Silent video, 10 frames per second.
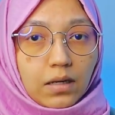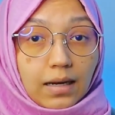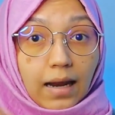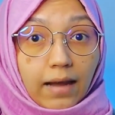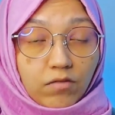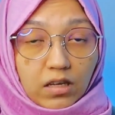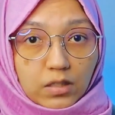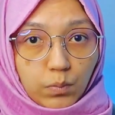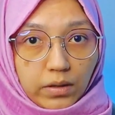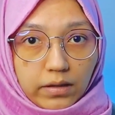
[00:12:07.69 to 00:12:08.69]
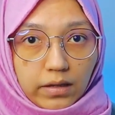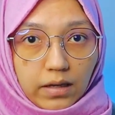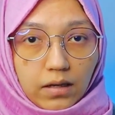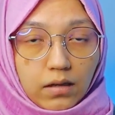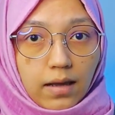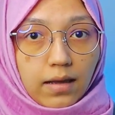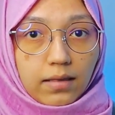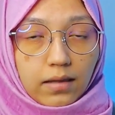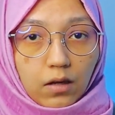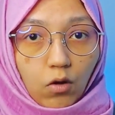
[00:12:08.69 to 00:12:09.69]
life experience
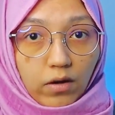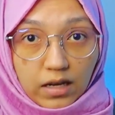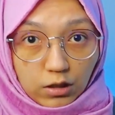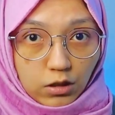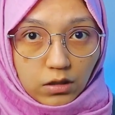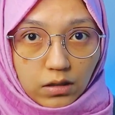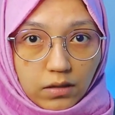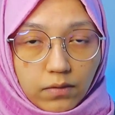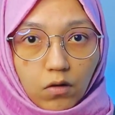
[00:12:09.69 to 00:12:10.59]
and the connection